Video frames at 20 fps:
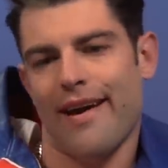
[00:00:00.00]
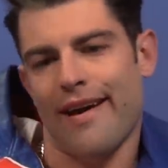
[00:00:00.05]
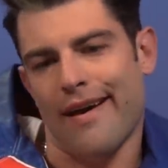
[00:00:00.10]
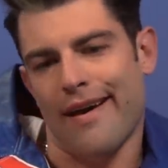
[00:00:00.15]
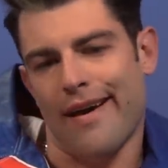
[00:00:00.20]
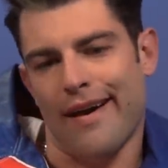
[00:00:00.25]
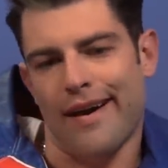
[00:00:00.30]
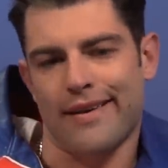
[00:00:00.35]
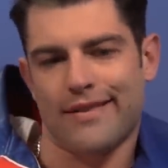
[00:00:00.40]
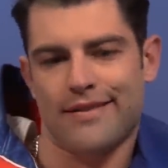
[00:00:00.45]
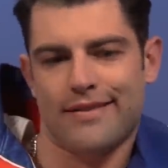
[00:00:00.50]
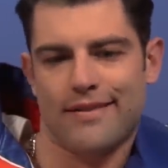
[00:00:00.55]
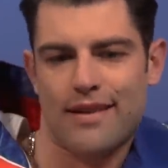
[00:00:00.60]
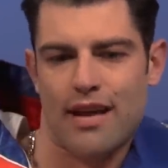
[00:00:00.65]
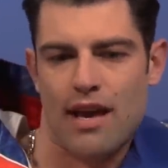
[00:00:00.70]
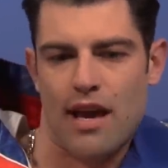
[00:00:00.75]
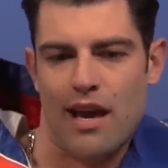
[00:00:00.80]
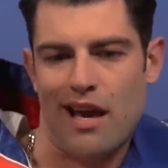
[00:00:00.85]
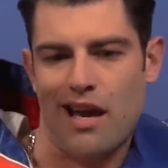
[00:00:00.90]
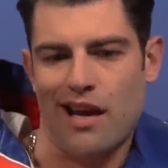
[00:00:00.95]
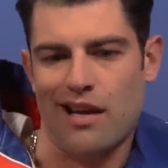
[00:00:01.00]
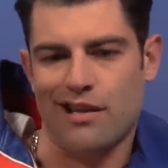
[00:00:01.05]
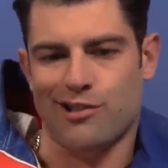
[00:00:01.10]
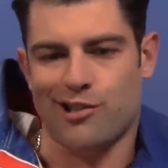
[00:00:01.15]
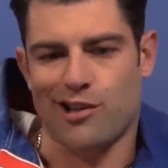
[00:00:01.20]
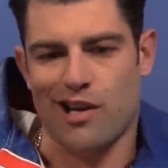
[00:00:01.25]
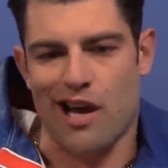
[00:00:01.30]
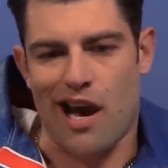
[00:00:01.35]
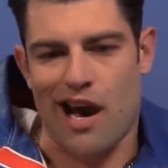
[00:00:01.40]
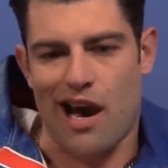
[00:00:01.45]
S
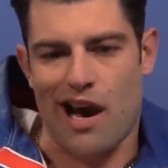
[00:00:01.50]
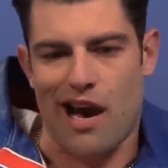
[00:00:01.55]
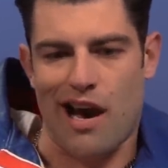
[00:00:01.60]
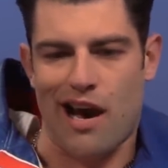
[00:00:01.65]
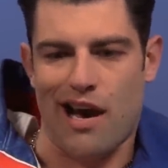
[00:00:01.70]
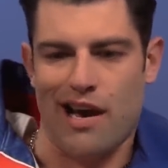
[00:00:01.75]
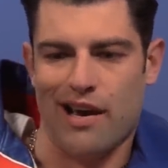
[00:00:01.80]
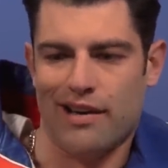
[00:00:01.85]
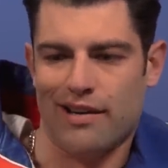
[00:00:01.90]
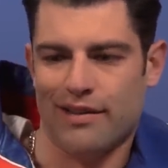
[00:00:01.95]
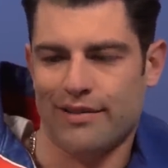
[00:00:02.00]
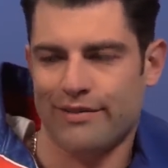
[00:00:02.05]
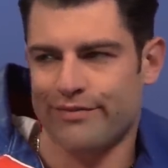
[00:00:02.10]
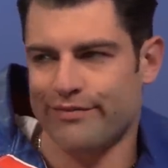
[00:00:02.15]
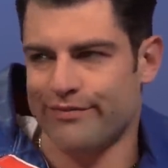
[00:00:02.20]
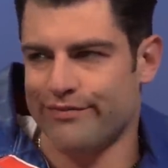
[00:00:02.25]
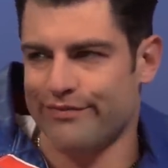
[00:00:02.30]
H I